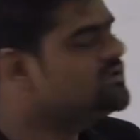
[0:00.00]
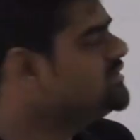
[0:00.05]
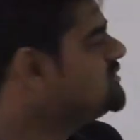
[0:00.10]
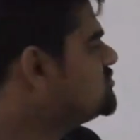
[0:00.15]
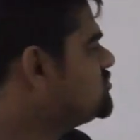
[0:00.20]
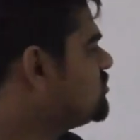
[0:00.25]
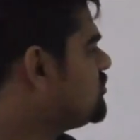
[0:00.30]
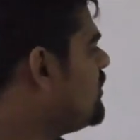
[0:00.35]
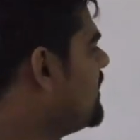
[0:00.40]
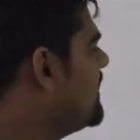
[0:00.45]

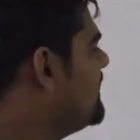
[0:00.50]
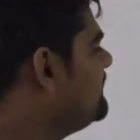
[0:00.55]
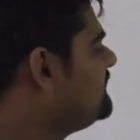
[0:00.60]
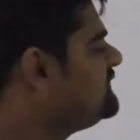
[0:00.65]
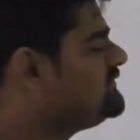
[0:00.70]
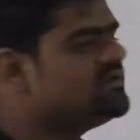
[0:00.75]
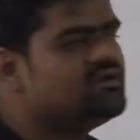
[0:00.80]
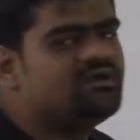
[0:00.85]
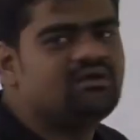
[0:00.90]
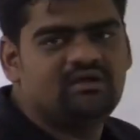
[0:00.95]
So
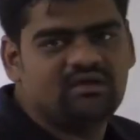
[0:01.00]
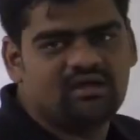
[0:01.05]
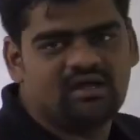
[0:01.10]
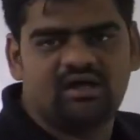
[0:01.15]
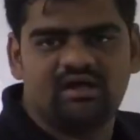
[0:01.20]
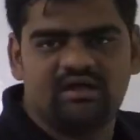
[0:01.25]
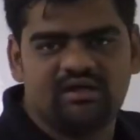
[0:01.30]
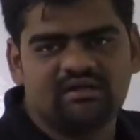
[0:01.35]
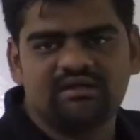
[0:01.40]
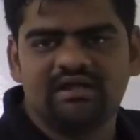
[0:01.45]
coins,
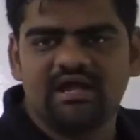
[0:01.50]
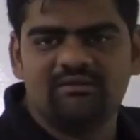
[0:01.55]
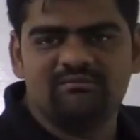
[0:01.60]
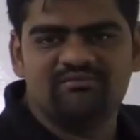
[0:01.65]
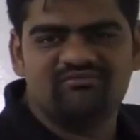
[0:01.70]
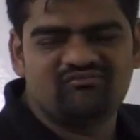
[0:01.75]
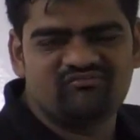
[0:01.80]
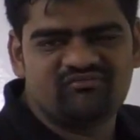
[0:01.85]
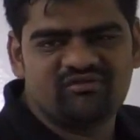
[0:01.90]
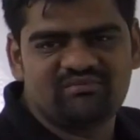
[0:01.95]
it can be
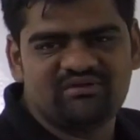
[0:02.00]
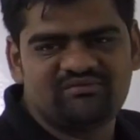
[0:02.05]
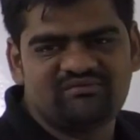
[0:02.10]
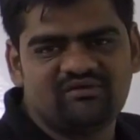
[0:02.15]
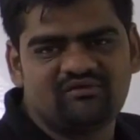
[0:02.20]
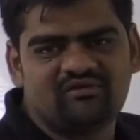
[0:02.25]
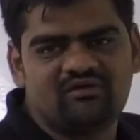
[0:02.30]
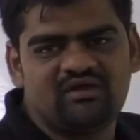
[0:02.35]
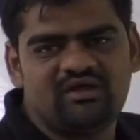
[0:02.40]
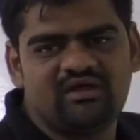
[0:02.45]
50 paisa
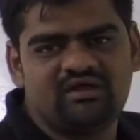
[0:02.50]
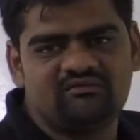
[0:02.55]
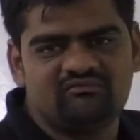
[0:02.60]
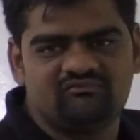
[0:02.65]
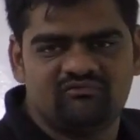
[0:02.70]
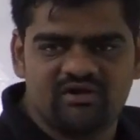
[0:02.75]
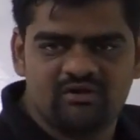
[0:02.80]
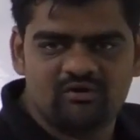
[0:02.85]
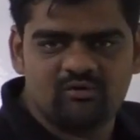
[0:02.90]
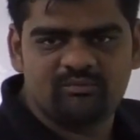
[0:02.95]
coin,
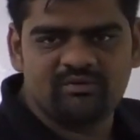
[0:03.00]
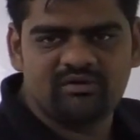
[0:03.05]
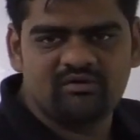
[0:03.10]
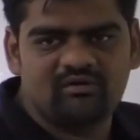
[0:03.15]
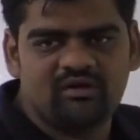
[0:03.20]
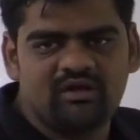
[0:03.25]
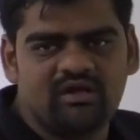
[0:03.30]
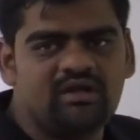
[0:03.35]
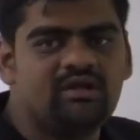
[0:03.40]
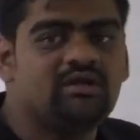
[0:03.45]
1 rupee
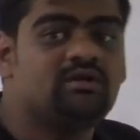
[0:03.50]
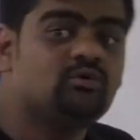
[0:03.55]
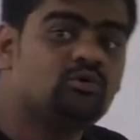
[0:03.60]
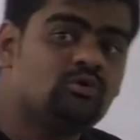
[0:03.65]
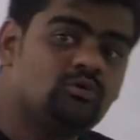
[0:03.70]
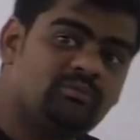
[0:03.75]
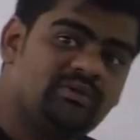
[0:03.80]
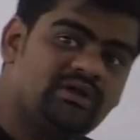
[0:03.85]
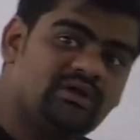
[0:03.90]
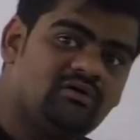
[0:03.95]
coin, 2
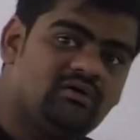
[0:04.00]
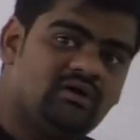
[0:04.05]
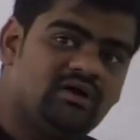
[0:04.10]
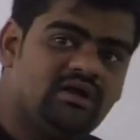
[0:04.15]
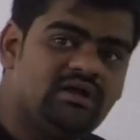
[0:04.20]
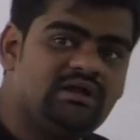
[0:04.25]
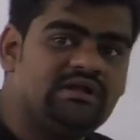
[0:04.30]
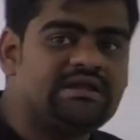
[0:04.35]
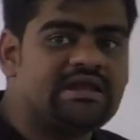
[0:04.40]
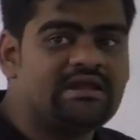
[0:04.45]
rupee
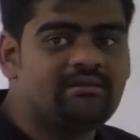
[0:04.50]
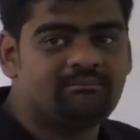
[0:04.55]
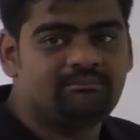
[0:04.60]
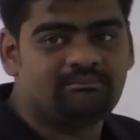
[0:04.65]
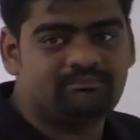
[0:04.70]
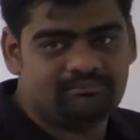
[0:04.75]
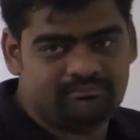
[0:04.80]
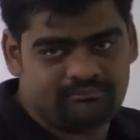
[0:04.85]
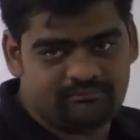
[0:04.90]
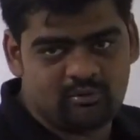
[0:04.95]
coin, 10
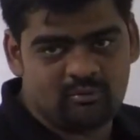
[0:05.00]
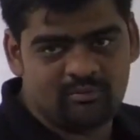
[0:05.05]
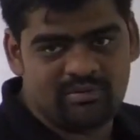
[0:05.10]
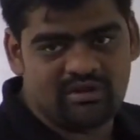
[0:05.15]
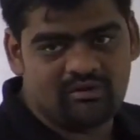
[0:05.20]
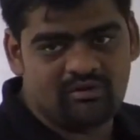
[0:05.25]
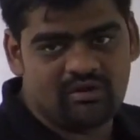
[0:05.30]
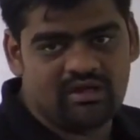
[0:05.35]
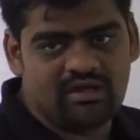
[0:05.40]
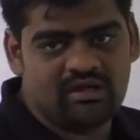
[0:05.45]
rupee
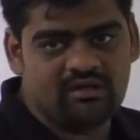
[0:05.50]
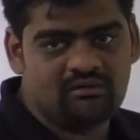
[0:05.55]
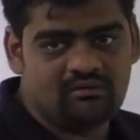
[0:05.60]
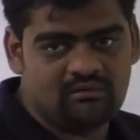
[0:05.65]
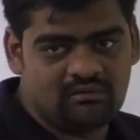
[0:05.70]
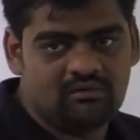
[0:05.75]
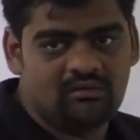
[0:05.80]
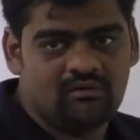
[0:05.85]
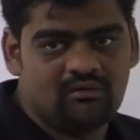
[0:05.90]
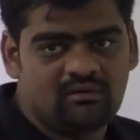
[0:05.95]
coin,
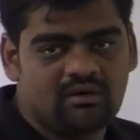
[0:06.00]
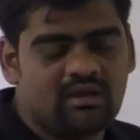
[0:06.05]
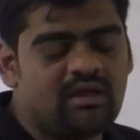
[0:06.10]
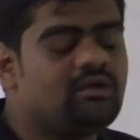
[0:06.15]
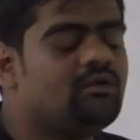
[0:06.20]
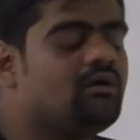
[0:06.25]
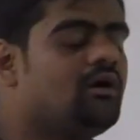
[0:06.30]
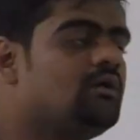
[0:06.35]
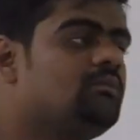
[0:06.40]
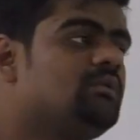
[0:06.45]

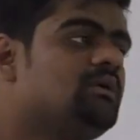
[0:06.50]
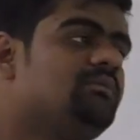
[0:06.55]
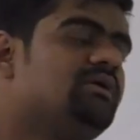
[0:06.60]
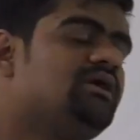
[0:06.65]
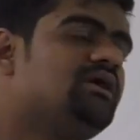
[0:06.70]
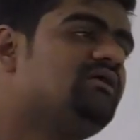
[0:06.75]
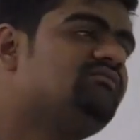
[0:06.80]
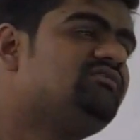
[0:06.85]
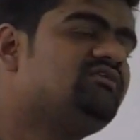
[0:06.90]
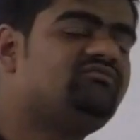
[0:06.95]
right? Or maybe
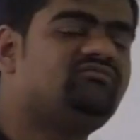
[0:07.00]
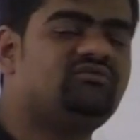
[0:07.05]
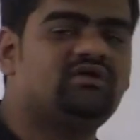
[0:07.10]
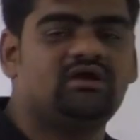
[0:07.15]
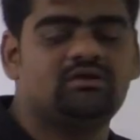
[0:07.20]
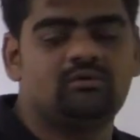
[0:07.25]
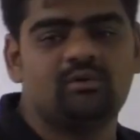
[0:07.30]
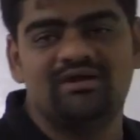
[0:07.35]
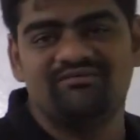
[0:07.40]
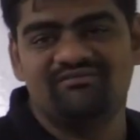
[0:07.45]
a
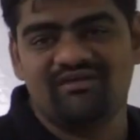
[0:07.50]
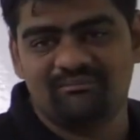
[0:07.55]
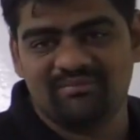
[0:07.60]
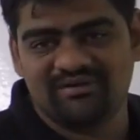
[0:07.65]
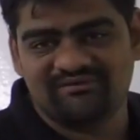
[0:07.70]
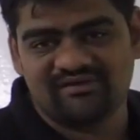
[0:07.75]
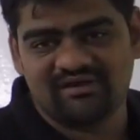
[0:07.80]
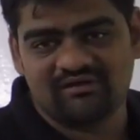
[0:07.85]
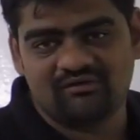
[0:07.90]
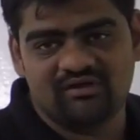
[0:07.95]
25
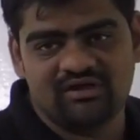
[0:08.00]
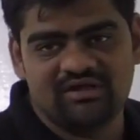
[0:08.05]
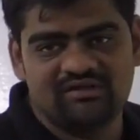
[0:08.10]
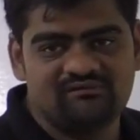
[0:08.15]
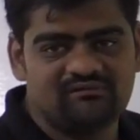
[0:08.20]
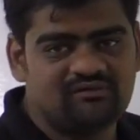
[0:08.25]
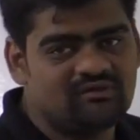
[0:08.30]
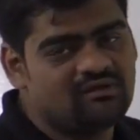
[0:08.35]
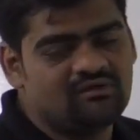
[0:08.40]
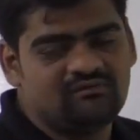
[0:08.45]
paisa
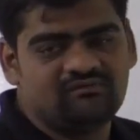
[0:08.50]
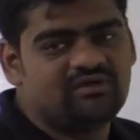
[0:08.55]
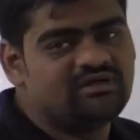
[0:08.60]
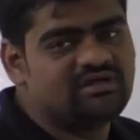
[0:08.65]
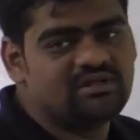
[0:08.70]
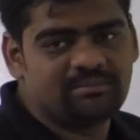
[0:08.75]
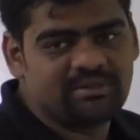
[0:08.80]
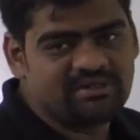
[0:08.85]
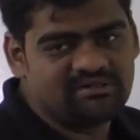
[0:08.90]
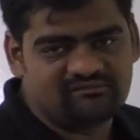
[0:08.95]
coins. So it
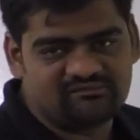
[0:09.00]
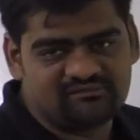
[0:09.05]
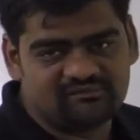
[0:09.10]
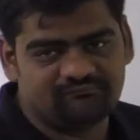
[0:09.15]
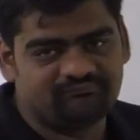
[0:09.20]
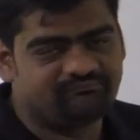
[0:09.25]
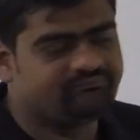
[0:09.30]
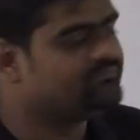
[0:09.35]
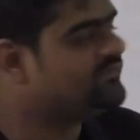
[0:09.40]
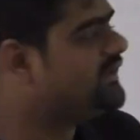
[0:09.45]
depends,
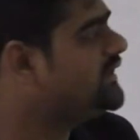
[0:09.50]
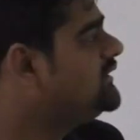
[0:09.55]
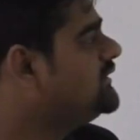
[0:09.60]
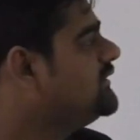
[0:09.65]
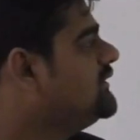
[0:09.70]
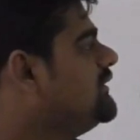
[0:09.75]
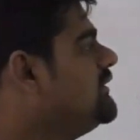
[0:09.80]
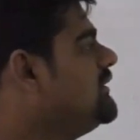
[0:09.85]
right?